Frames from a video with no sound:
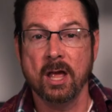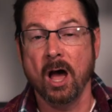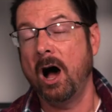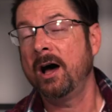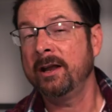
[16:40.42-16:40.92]

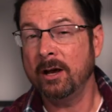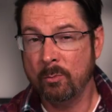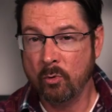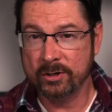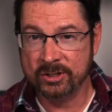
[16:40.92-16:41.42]
On a
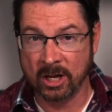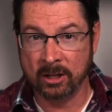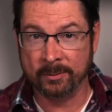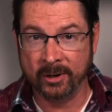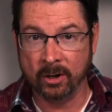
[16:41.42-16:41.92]
more
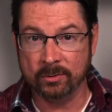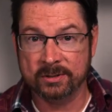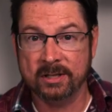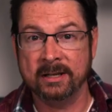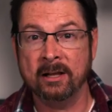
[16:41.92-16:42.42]
solemn
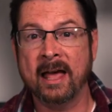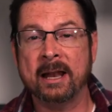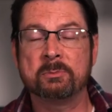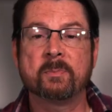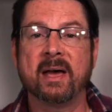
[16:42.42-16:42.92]
note, Neil
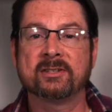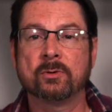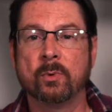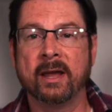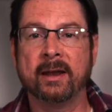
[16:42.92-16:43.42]
Adams passed
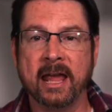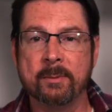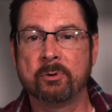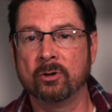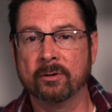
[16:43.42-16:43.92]
away in
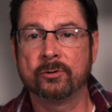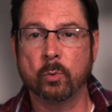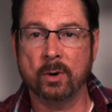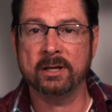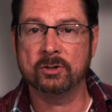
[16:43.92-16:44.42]
April of
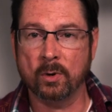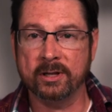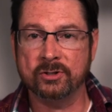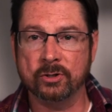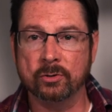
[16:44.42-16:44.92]

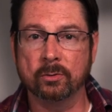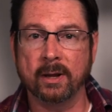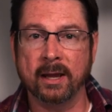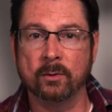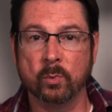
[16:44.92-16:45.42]
2022,
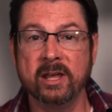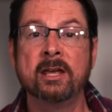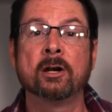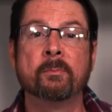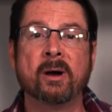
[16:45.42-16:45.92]
and we
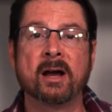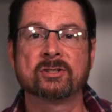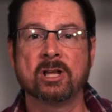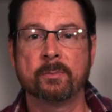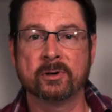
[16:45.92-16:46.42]
here at Box
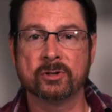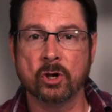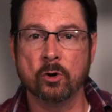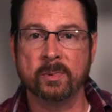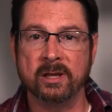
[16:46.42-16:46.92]
Toppers
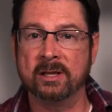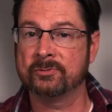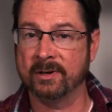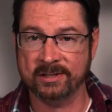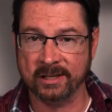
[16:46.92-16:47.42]
hope he is
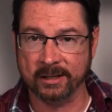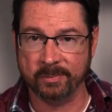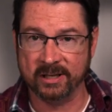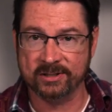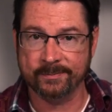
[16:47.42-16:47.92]
resting in
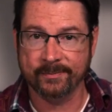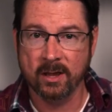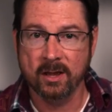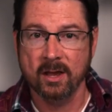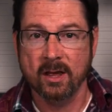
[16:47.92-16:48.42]
peace.
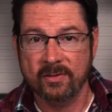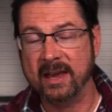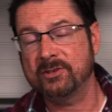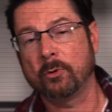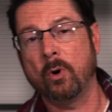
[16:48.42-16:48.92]

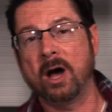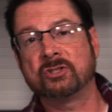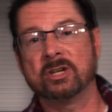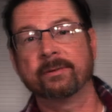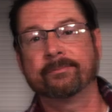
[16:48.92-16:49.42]
Thanks for
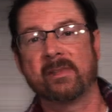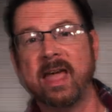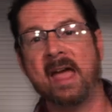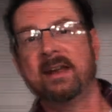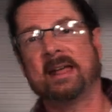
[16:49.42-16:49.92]
watching,
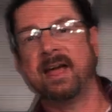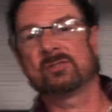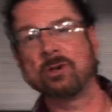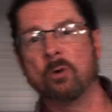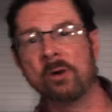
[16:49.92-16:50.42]
and
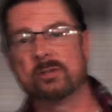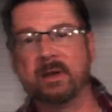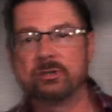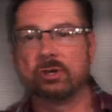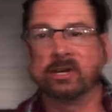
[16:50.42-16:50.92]

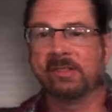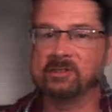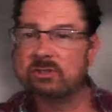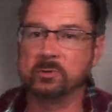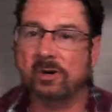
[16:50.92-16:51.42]
sure, hit
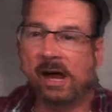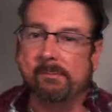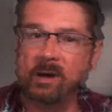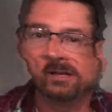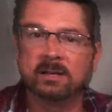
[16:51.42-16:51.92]
that
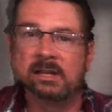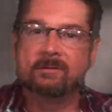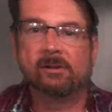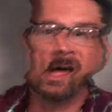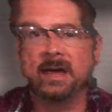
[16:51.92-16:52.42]
and leave
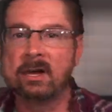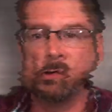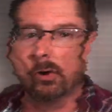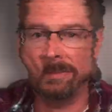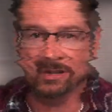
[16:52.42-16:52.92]
a like
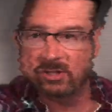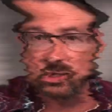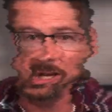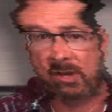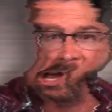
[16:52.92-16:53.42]
in the